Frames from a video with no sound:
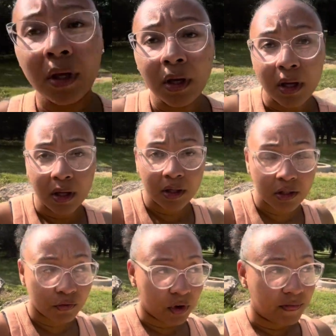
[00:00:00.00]
it's
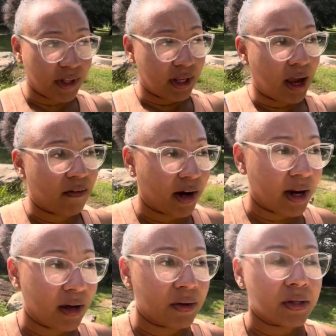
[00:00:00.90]
4:58 right
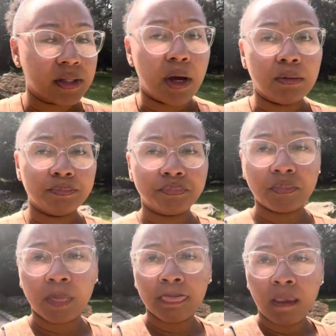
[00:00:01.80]
now. So
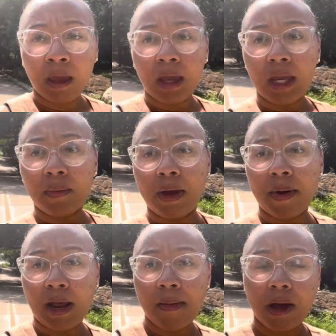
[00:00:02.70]
anyway, about
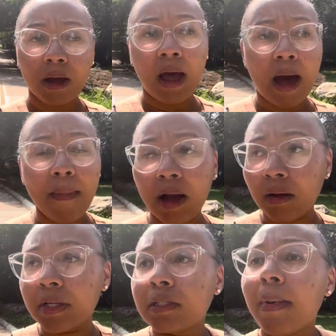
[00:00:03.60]
to hop back
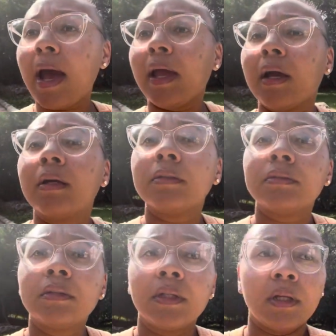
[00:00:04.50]
on this bike.
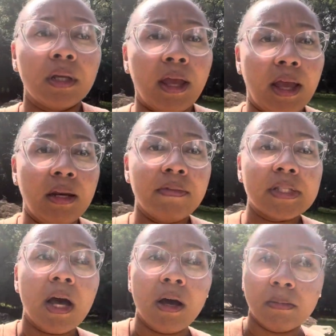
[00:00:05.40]
Can't even
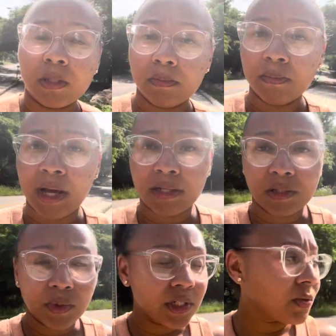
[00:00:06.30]
talk. About to
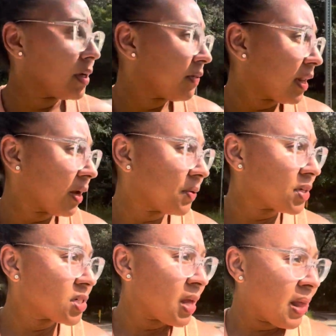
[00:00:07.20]
switch to a different
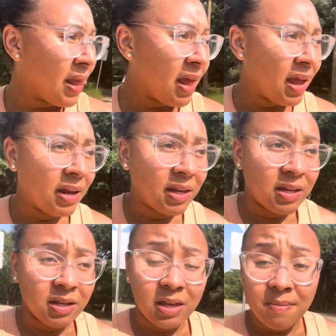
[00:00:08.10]
language and
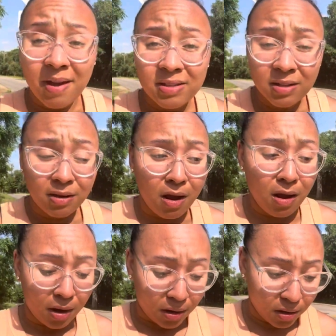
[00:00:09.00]
then get back to the
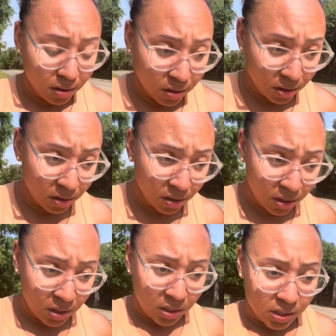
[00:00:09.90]
car.
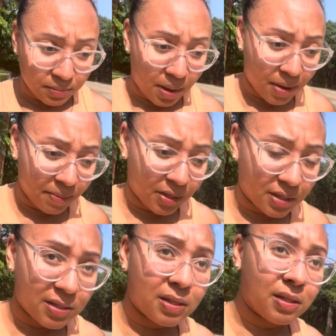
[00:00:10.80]
My baby
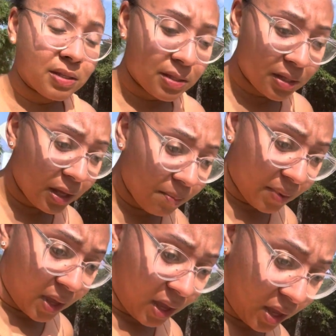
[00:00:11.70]
is asleep
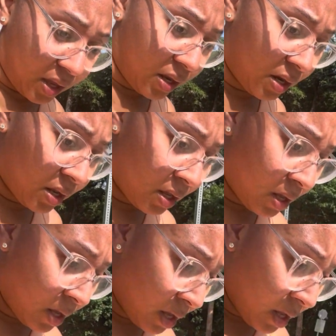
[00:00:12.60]
and
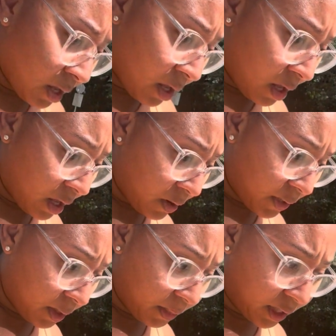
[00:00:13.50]
I don't
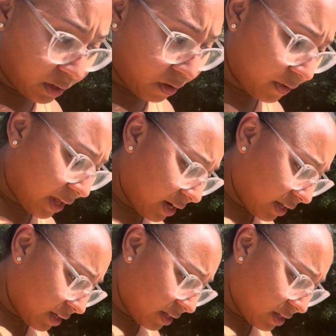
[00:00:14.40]
want him leaned over like
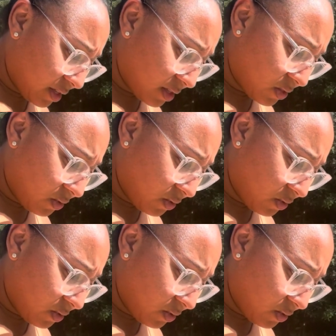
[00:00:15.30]
that too